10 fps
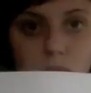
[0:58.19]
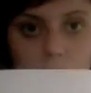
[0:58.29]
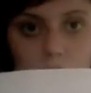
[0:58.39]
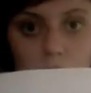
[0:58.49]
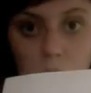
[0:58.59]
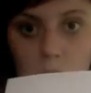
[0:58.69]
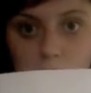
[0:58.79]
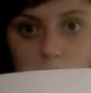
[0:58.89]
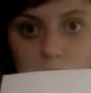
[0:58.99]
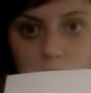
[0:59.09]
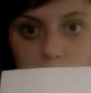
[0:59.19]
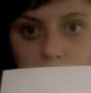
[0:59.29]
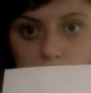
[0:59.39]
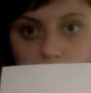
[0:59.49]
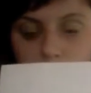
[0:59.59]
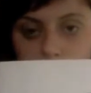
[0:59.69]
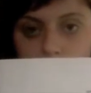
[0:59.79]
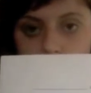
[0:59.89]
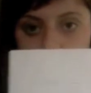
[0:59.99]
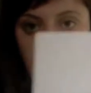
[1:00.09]
terms that you need to know
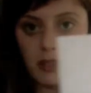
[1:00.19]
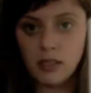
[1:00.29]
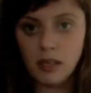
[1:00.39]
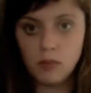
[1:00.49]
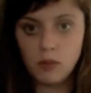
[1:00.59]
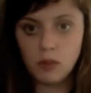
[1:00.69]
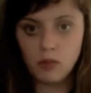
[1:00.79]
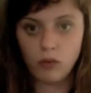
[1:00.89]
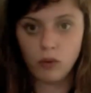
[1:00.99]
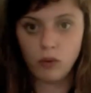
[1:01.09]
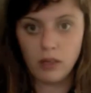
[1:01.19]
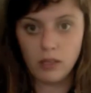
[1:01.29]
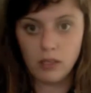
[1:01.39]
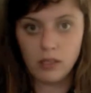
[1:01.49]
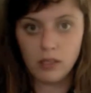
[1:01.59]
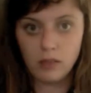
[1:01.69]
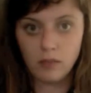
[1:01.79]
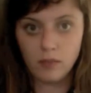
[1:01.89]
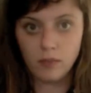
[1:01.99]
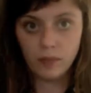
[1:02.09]
and concepts for this
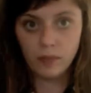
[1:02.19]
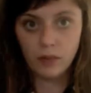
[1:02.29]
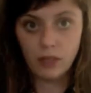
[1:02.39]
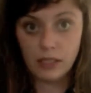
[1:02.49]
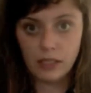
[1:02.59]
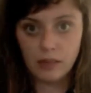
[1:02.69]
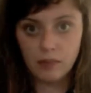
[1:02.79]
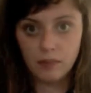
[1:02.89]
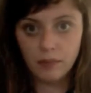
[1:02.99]
lesson.